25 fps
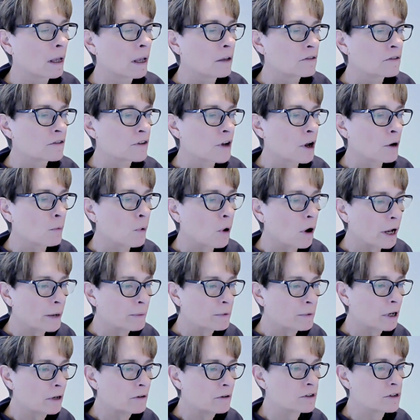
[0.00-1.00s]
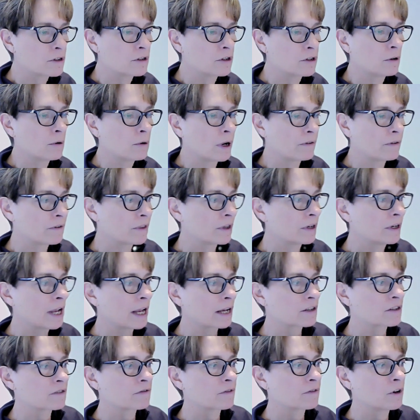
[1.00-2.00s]
So, what I'm going to do over the
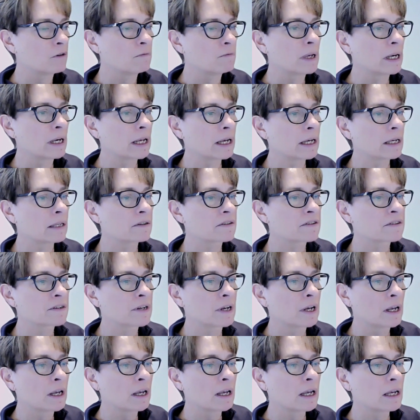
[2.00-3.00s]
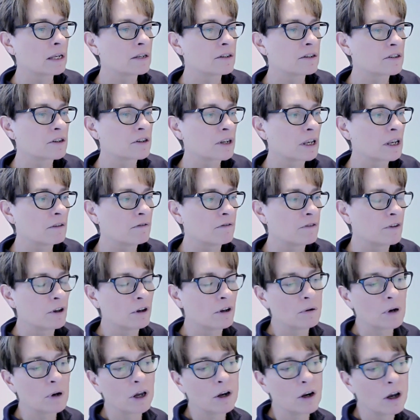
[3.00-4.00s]
next few minutes is to give
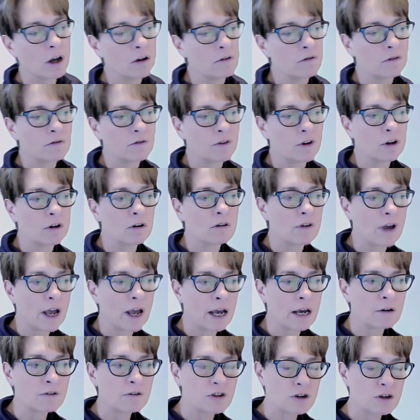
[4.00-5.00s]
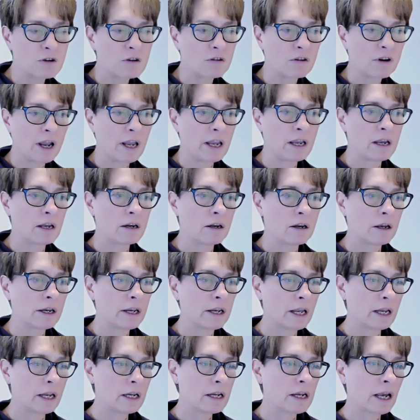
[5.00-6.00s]
you an overview of how to create an
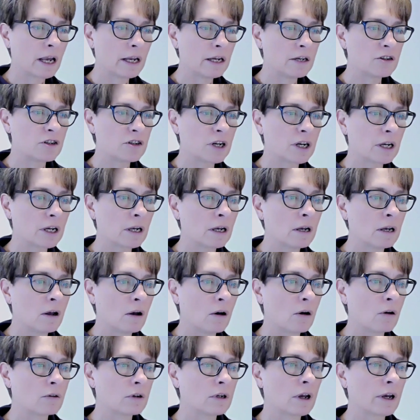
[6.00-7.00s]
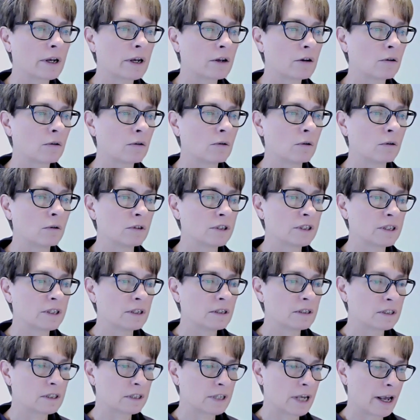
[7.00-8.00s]
engaging online course
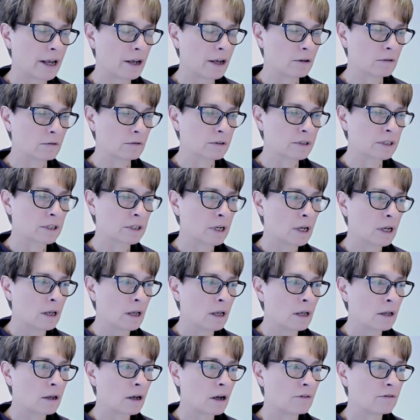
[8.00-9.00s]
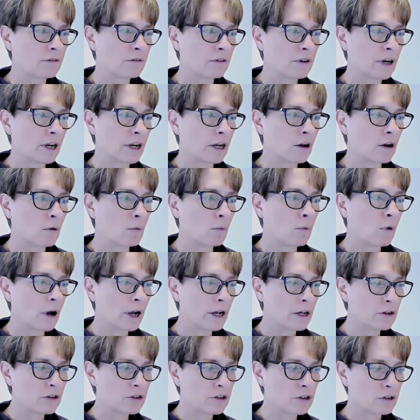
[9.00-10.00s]
that sells, covering
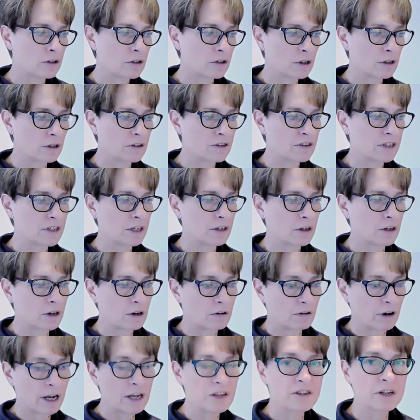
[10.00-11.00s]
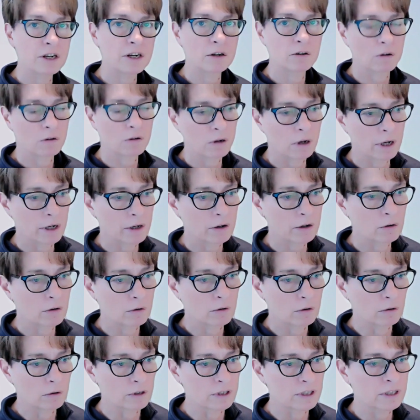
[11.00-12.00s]
why you should consider creating an online
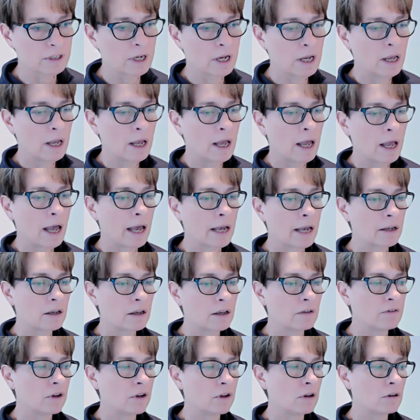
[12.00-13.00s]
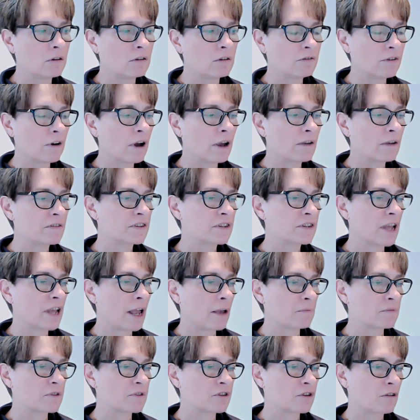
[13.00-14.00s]
course and giving you the 5
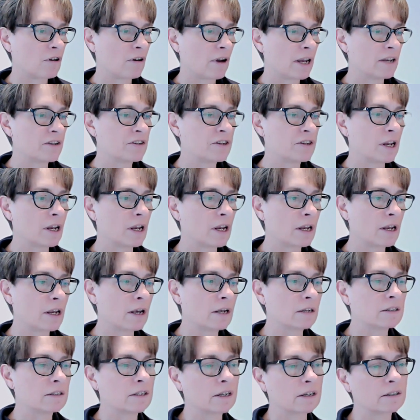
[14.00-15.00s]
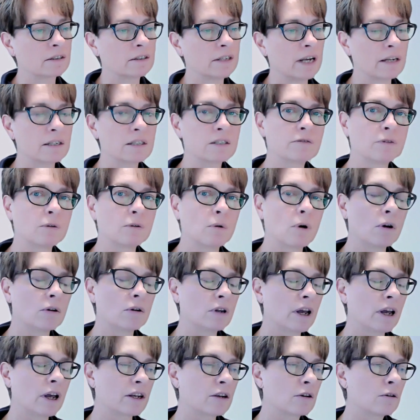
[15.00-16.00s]
steps to creating a successful
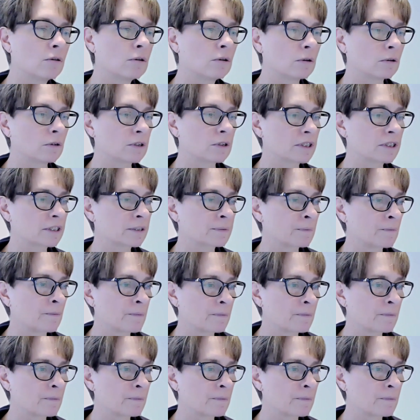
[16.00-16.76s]
online course.